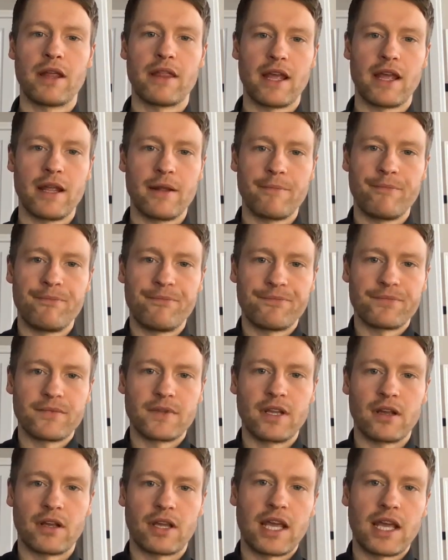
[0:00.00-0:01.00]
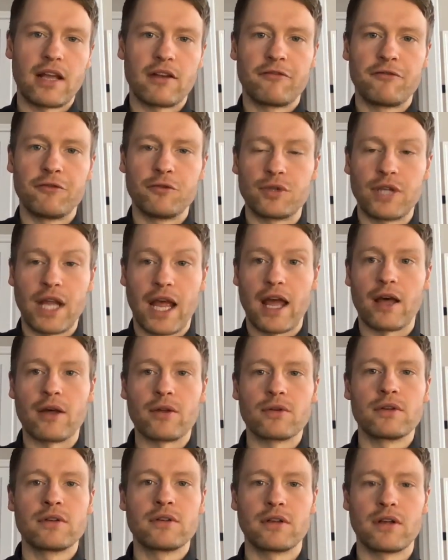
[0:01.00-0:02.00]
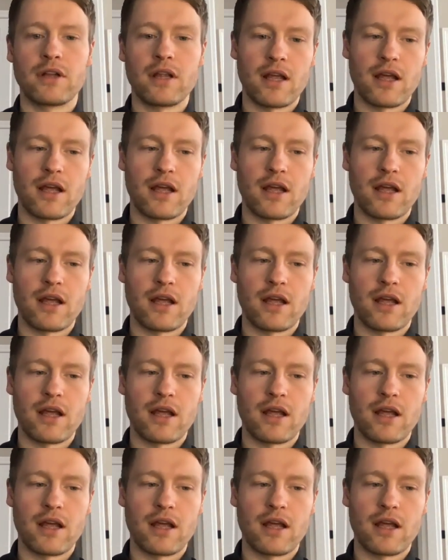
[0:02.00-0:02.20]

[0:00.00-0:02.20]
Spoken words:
they can fall down,